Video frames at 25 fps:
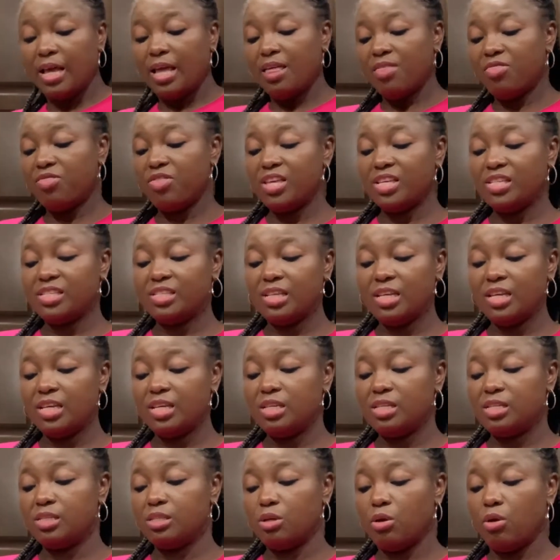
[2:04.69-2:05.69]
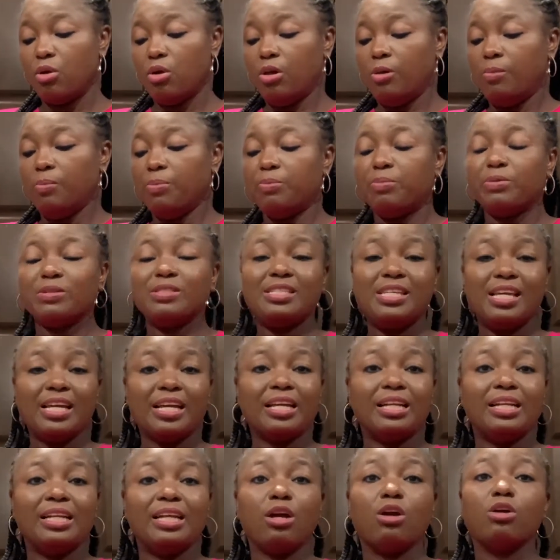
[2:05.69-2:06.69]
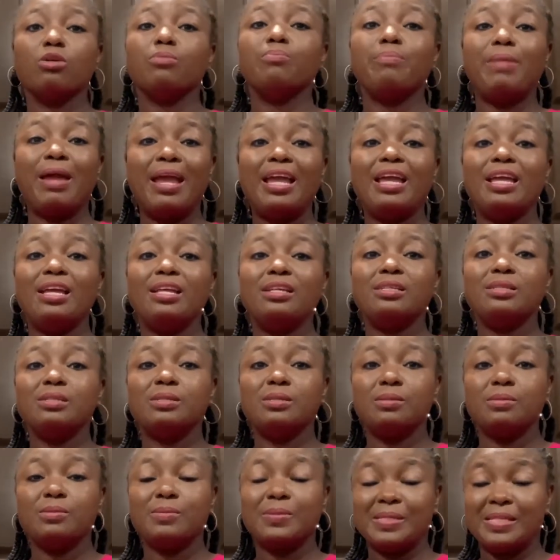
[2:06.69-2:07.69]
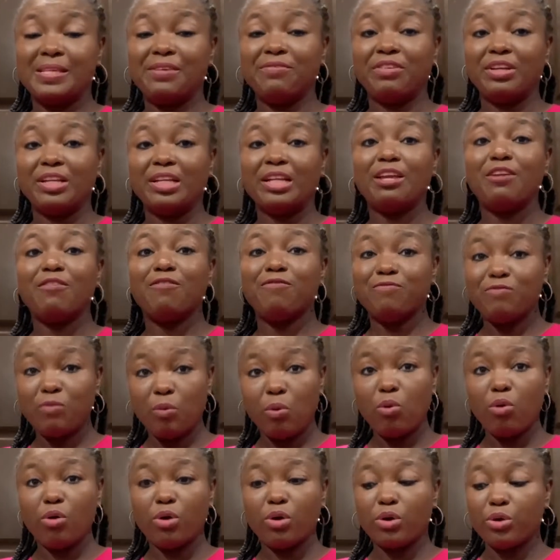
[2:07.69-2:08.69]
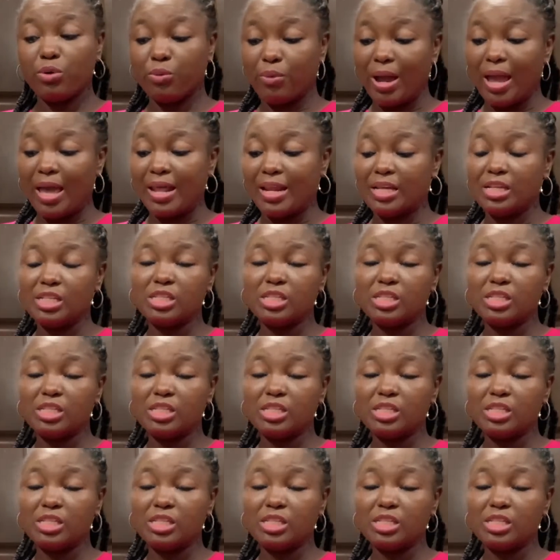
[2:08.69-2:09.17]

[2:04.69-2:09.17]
this is particularly or made specifically for granite.